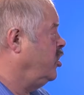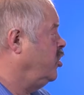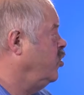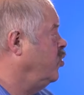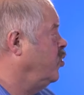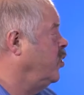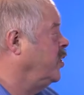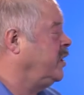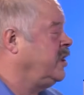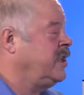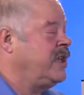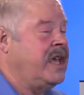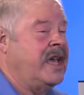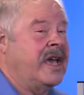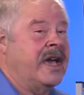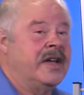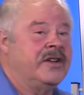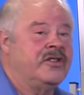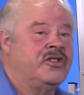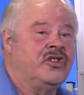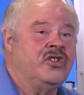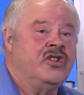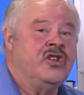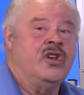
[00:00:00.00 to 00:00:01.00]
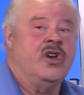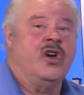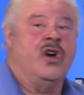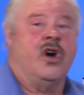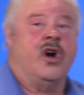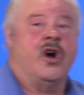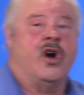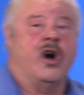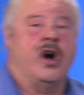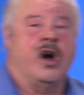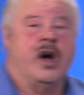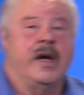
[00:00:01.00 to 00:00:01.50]
you would get
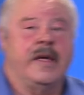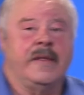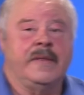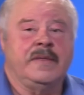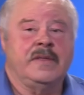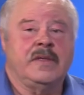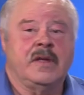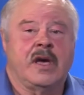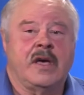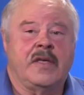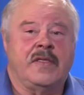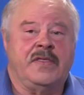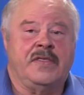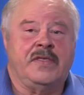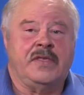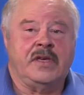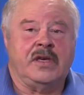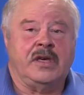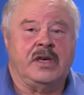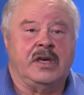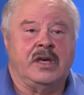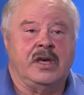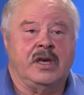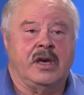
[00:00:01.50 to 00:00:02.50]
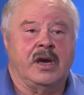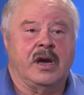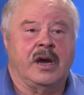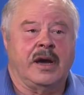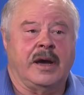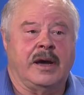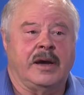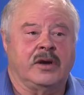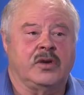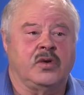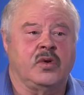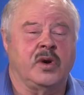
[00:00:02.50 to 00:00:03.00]
on the
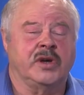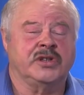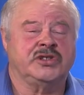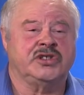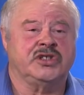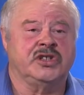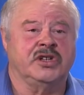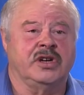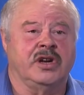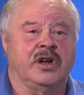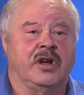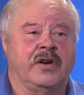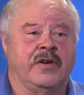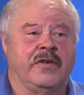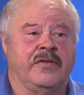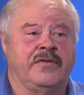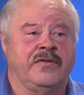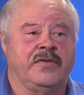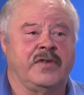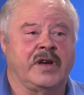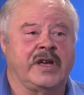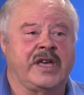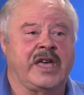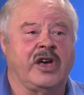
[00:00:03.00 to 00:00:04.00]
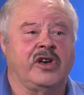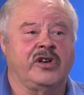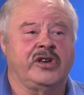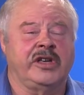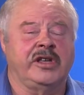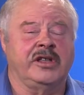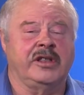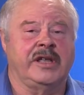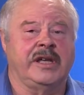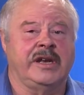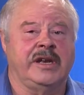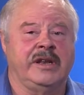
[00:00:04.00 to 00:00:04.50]
question of
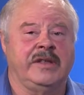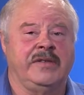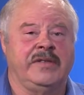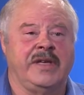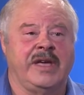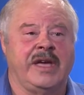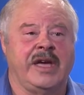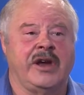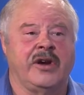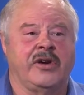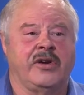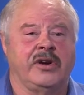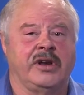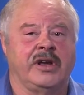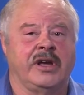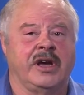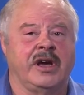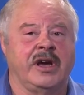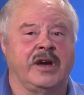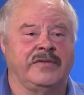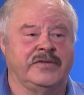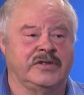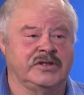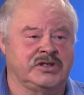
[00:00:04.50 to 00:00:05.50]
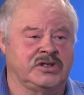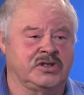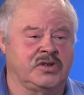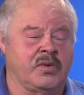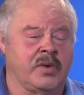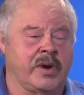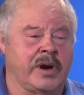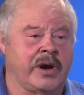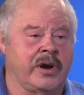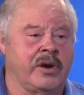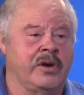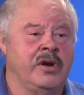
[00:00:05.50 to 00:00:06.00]
calculating the area of a
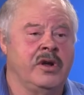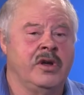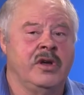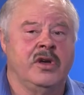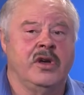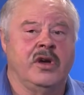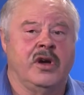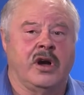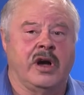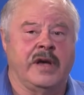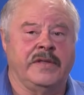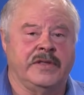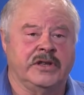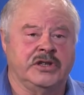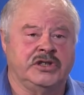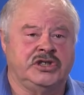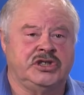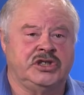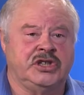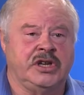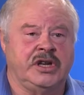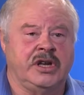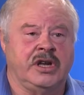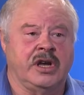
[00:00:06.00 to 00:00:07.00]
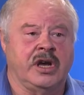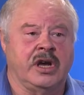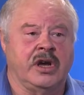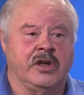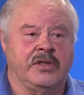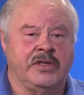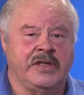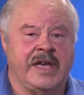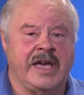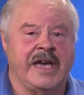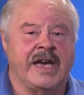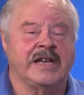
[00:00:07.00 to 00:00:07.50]
square on the
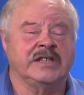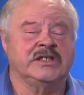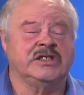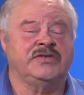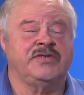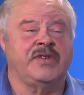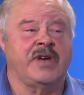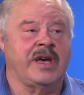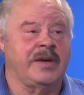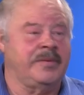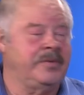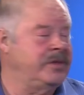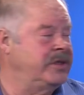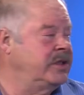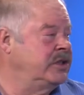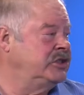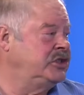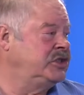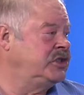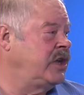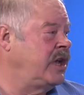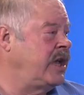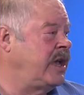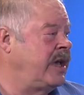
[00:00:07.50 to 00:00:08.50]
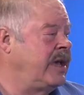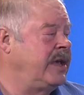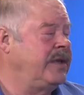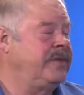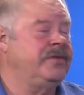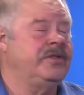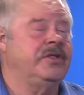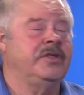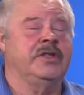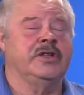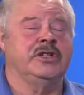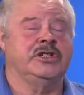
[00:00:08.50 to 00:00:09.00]
ASVAB
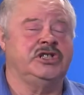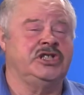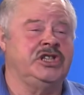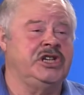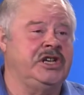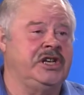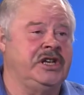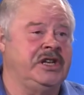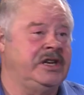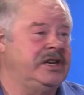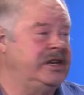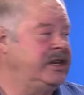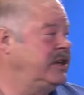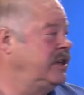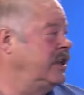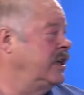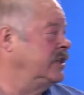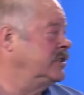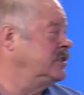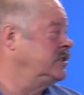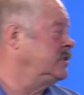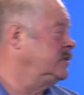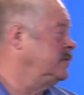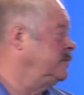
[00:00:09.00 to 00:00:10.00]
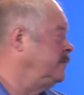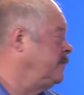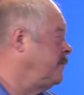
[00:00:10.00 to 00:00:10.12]
and the GED test.